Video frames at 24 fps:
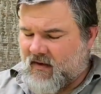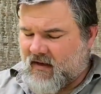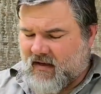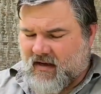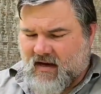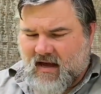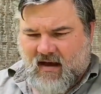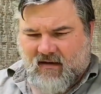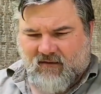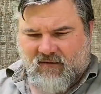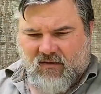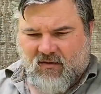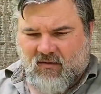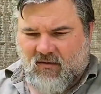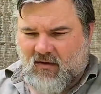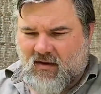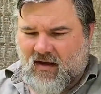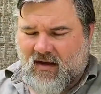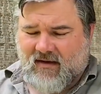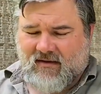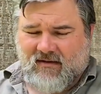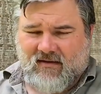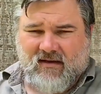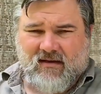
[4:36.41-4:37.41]
and I've
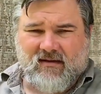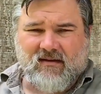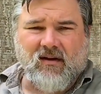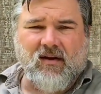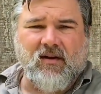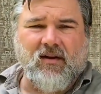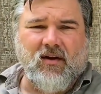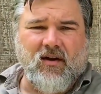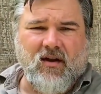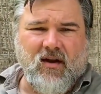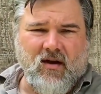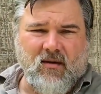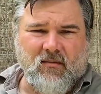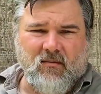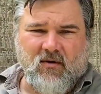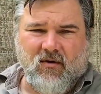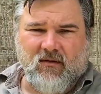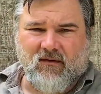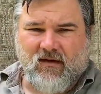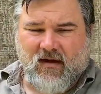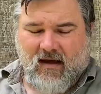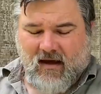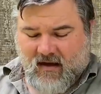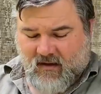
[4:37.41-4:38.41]
utilized these a number
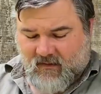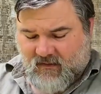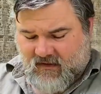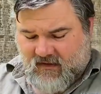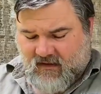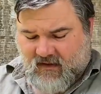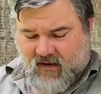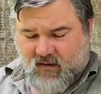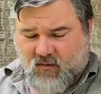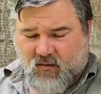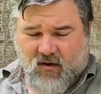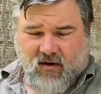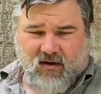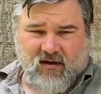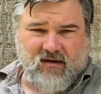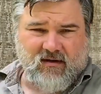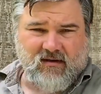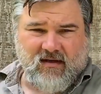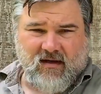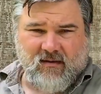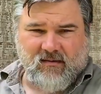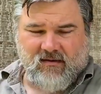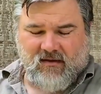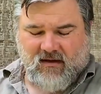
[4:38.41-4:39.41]
of times and they work
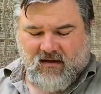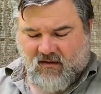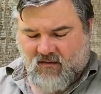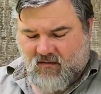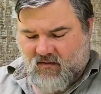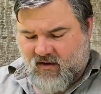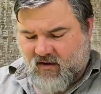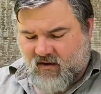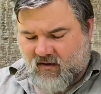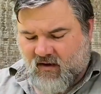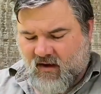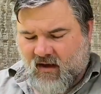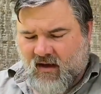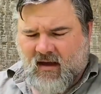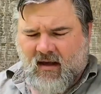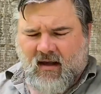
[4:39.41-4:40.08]
exceptionally well.